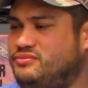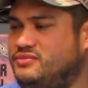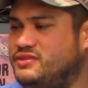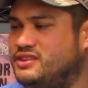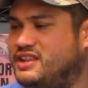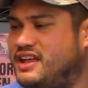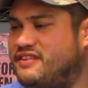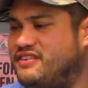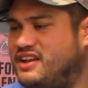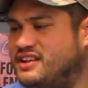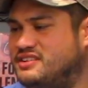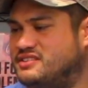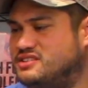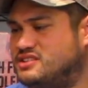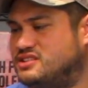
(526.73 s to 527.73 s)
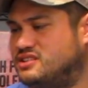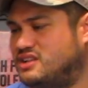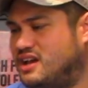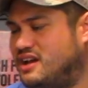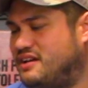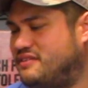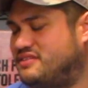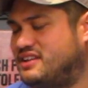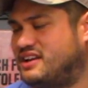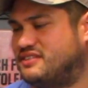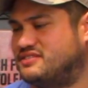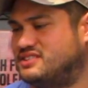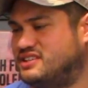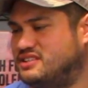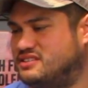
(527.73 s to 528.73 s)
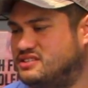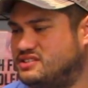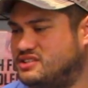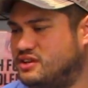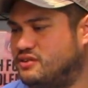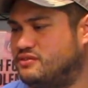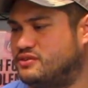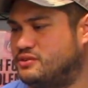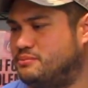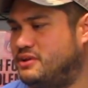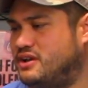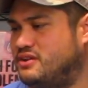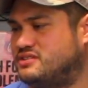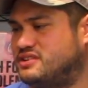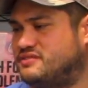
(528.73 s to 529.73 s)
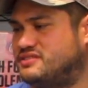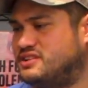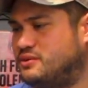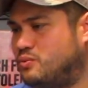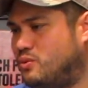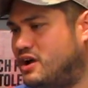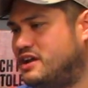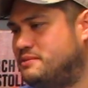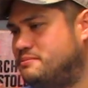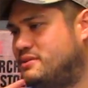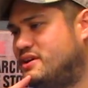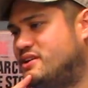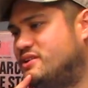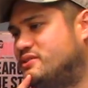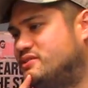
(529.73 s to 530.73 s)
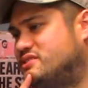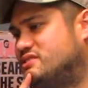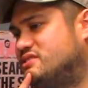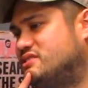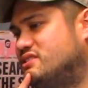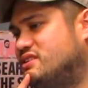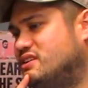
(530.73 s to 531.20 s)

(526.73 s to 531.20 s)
They've had. I think I've seen silver belts. I've seen white belts.